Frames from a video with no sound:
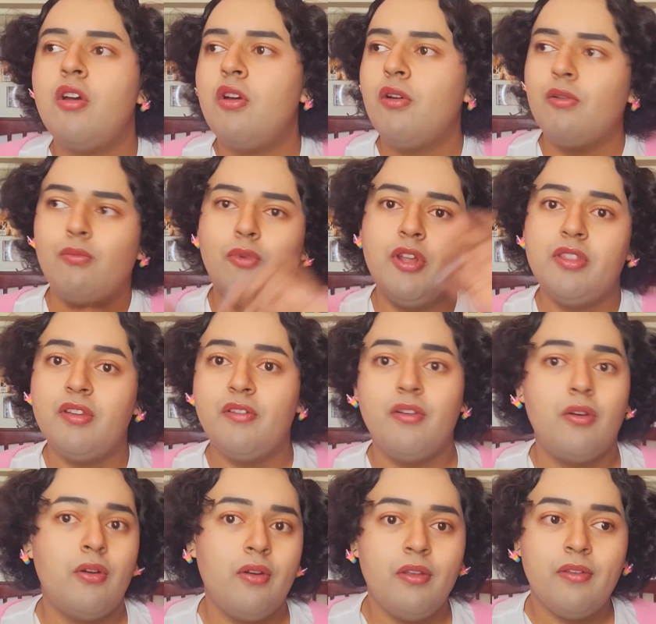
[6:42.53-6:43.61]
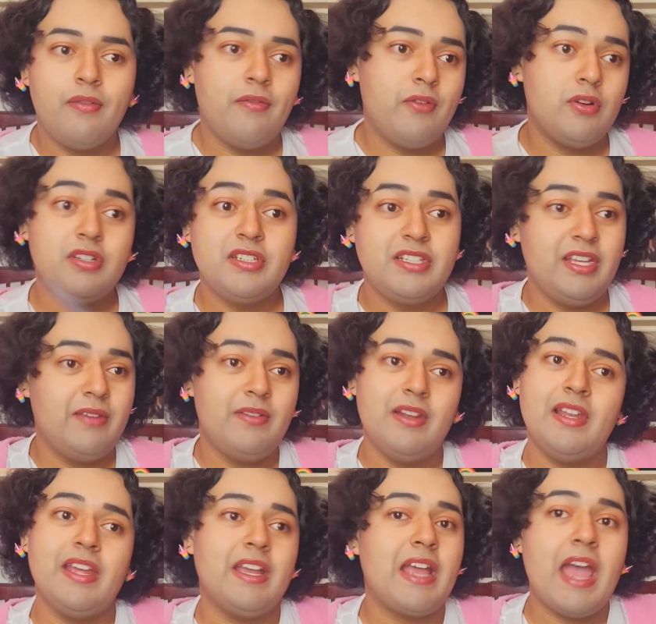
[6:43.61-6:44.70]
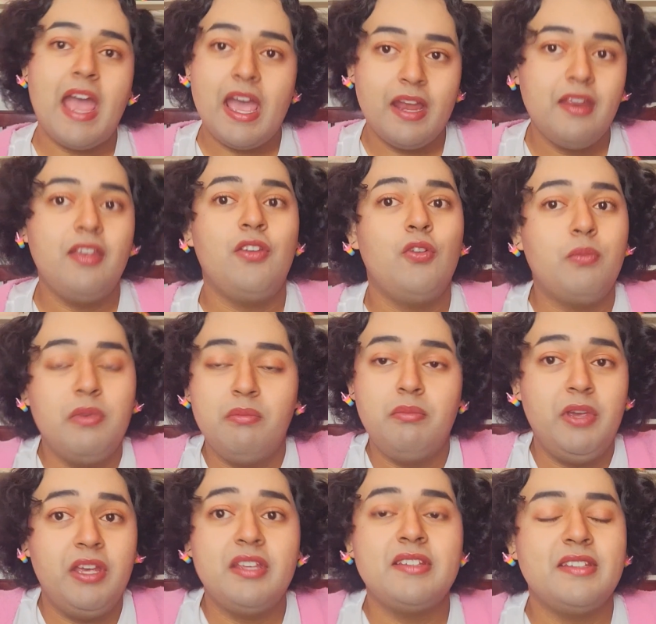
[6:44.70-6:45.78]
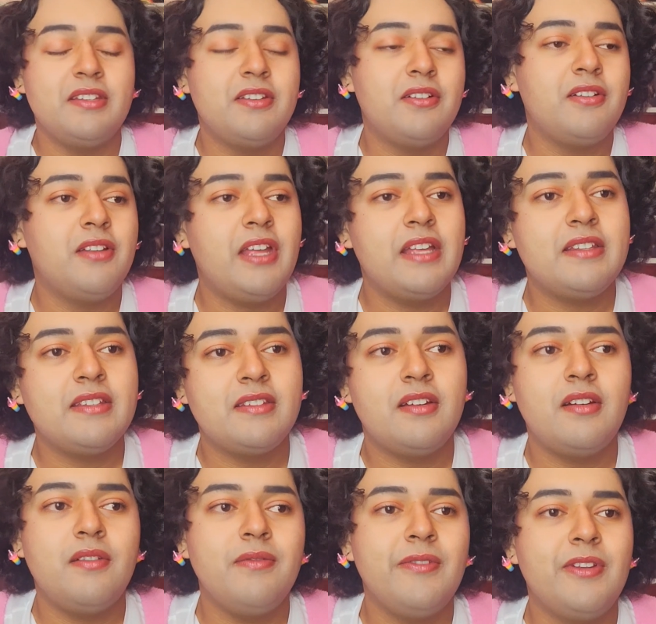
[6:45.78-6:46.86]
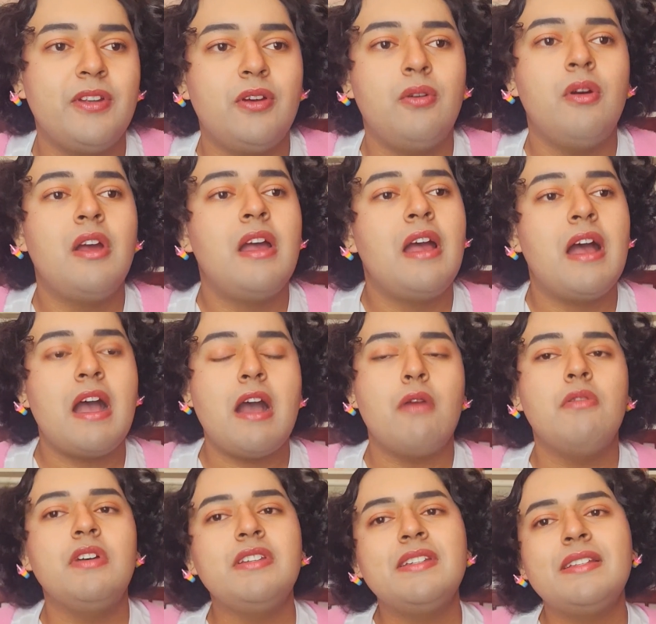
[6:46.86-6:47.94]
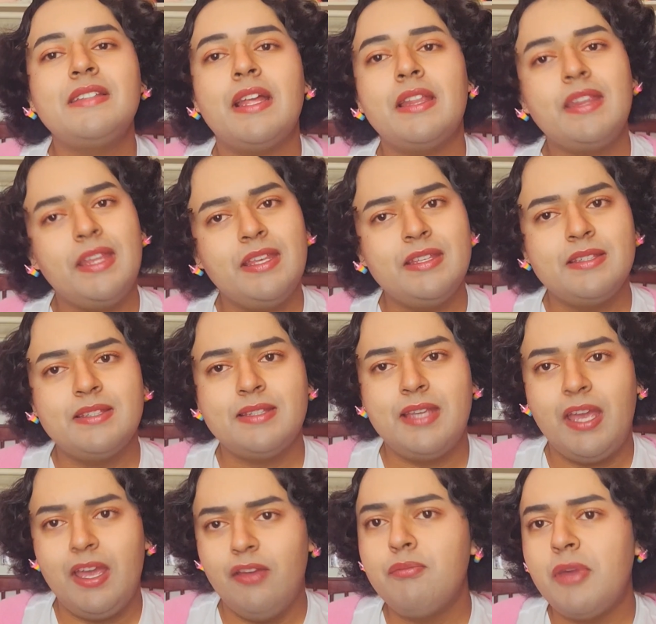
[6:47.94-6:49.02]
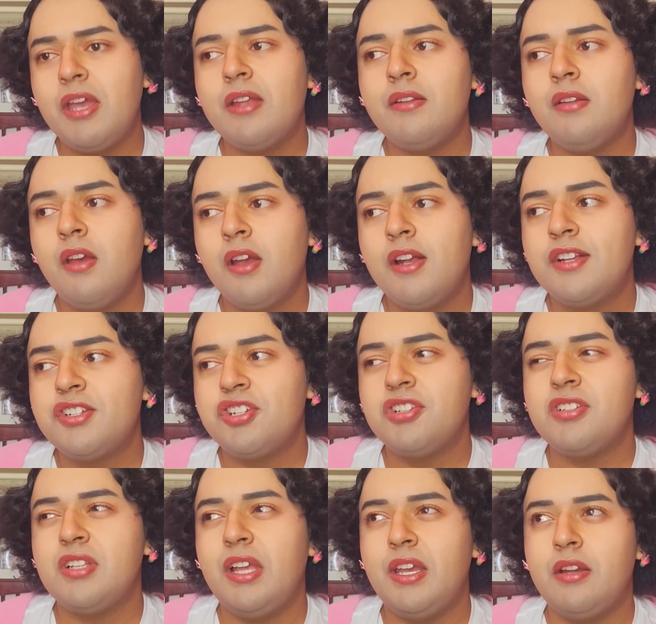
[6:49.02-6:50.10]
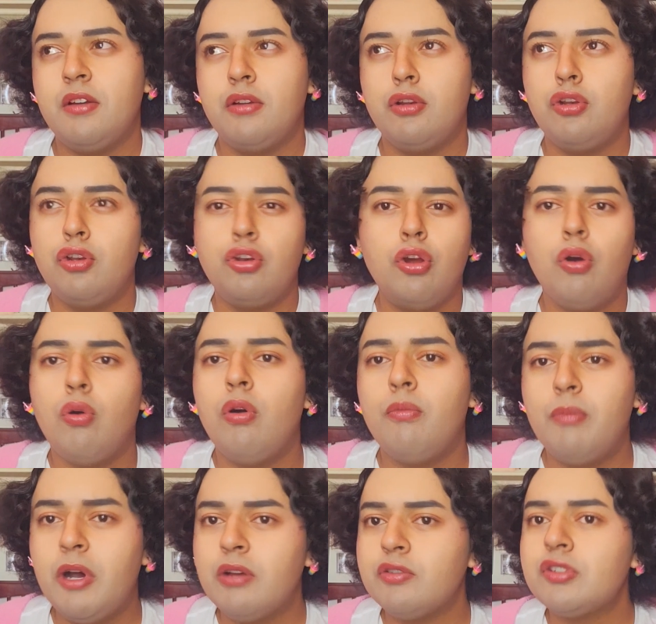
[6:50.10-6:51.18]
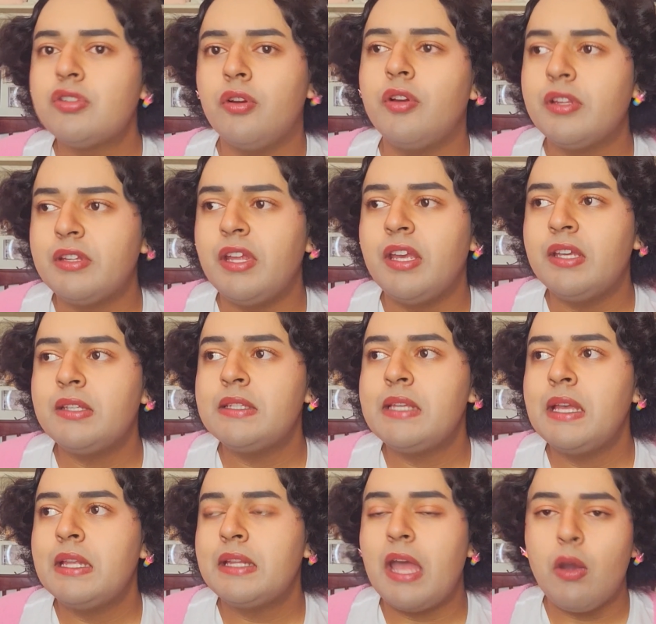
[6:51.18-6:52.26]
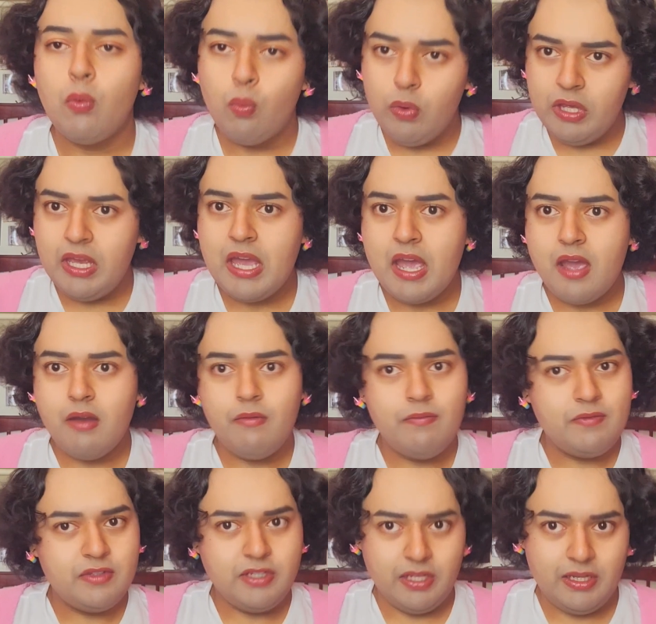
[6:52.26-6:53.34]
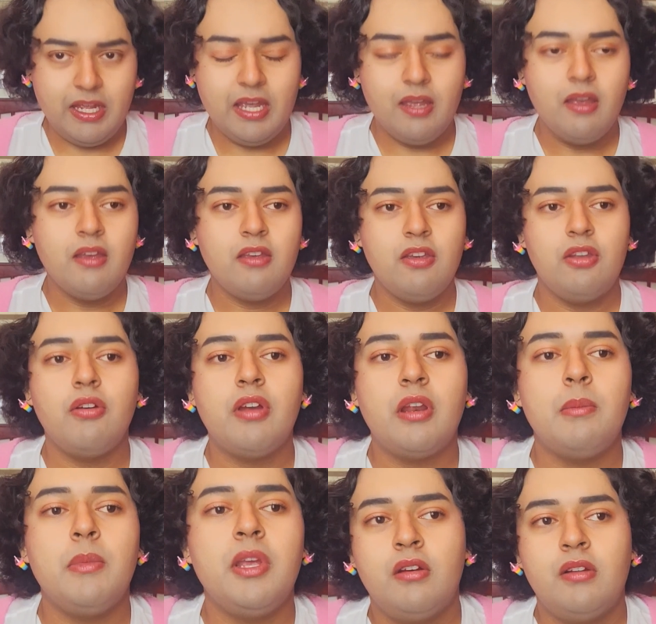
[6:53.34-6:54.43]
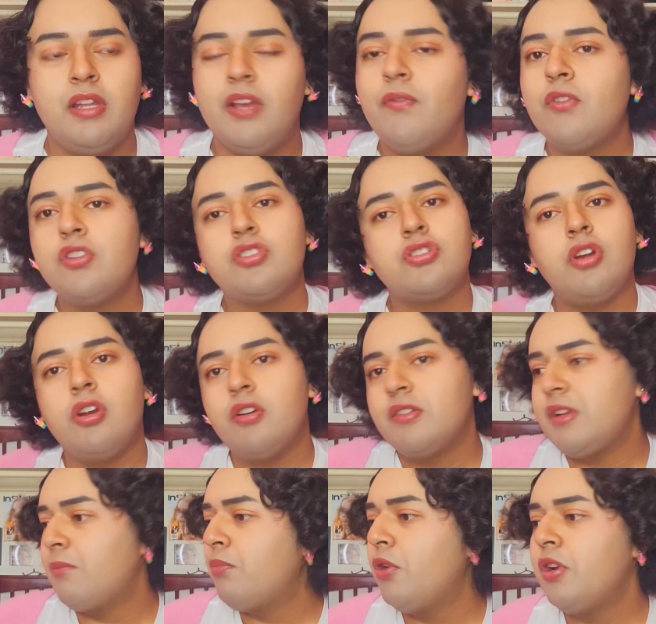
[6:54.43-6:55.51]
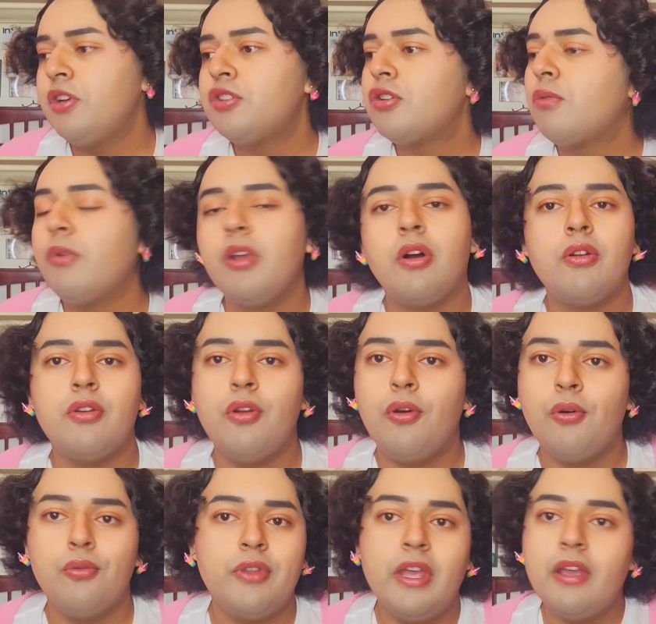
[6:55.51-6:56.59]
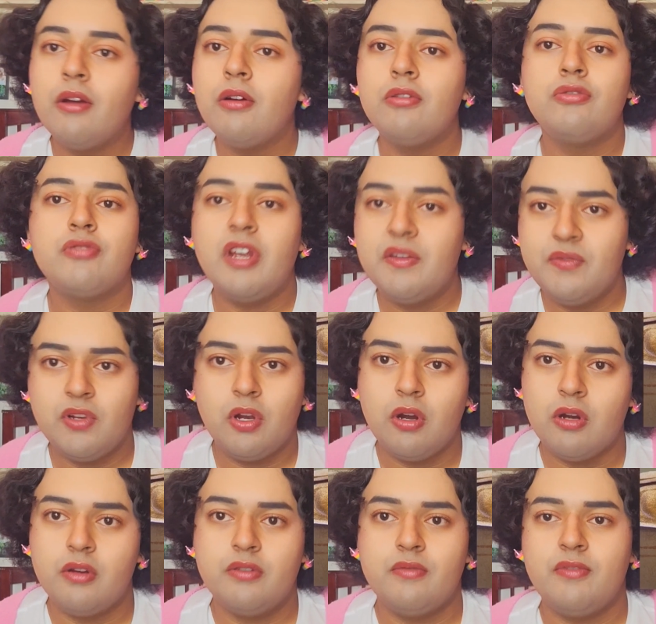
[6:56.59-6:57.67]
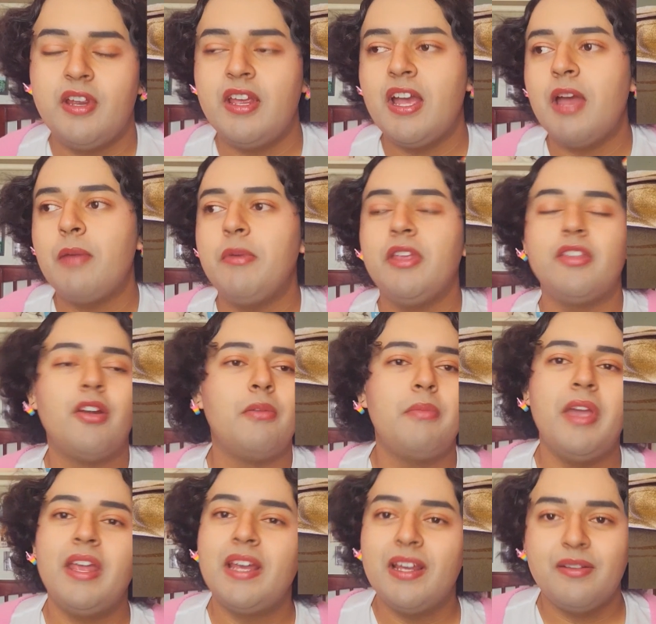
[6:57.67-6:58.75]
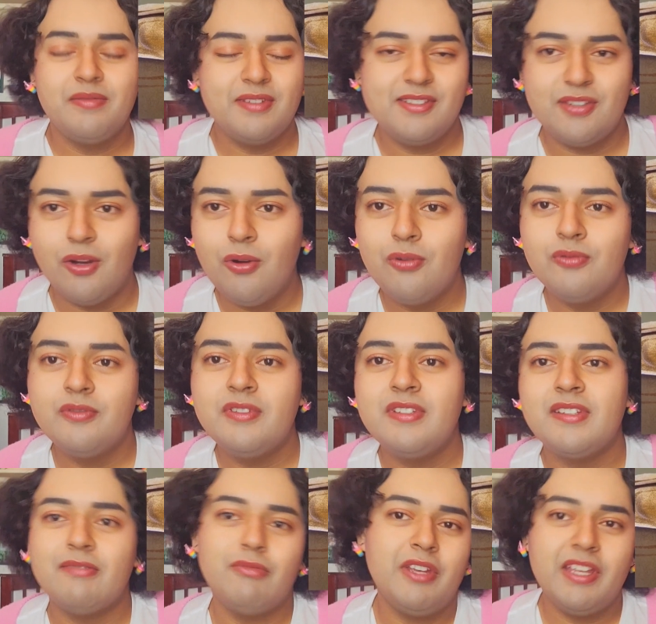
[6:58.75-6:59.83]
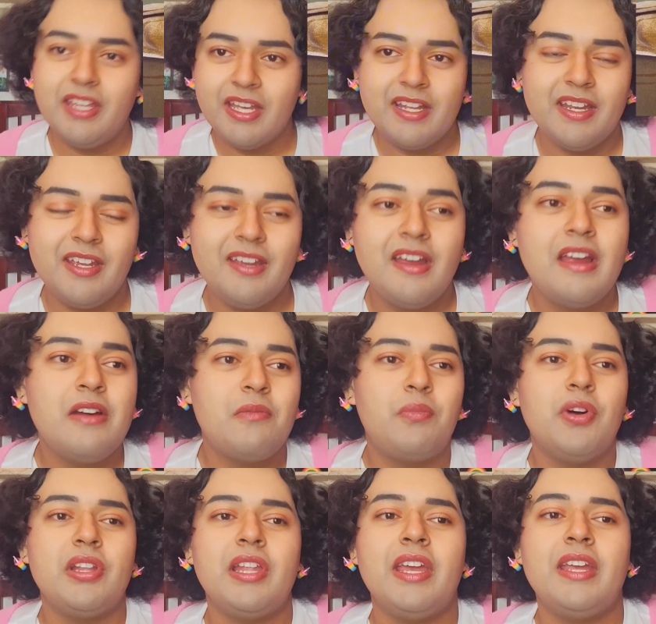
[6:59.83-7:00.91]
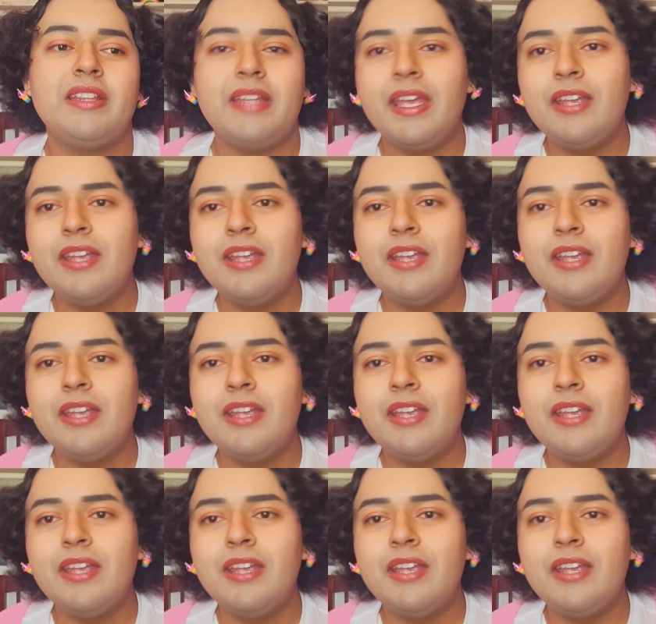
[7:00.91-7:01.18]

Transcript: when the earth first even like had human beings and all that stuff, you know, how is it that these cavemen just like know about certain things that we have today? You know what I mean? Like, for starters, I'm pretty sure we all know they all drive cars, right? I mean, they're made out of stones, we get it, but like they